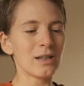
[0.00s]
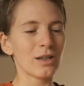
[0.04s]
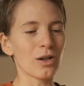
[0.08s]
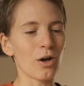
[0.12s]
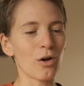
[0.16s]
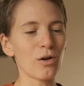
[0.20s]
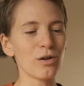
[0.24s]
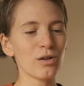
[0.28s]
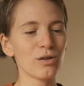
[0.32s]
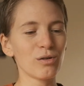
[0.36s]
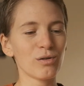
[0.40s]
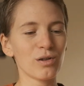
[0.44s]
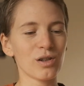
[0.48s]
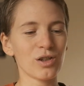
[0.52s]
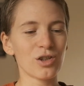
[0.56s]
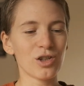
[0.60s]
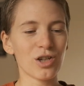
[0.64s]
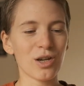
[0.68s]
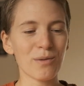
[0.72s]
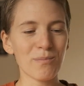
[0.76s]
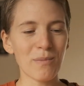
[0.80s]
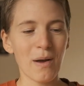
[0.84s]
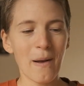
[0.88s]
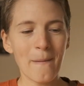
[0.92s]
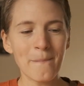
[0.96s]
going to the
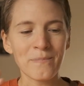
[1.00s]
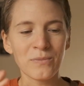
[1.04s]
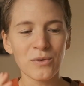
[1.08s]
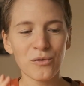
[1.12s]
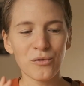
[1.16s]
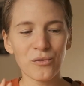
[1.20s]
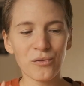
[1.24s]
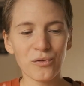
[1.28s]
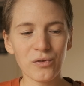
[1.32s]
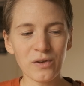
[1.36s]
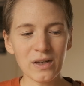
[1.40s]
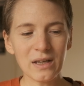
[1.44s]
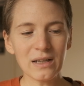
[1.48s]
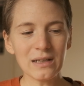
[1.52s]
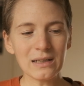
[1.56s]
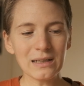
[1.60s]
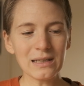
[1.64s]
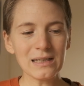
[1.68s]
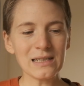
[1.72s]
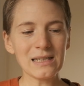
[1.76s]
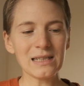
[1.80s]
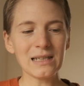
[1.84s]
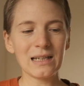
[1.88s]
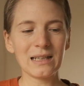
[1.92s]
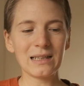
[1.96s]
gym
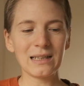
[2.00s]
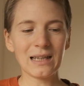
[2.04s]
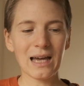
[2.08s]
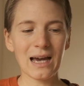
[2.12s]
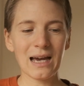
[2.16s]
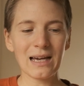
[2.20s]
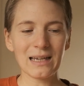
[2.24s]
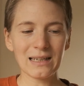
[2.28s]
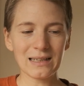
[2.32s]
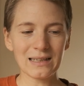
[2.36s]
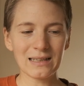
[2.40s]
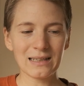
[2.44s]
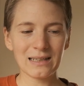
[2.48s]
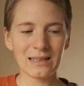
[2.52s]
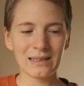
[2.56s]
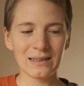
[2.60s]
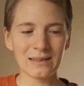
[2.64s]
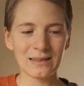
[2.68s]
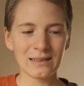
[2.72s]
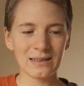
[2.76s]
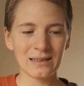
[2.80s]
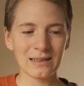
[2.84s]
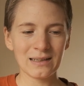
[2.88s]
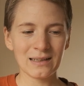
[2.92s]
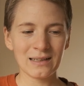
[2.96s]
feels like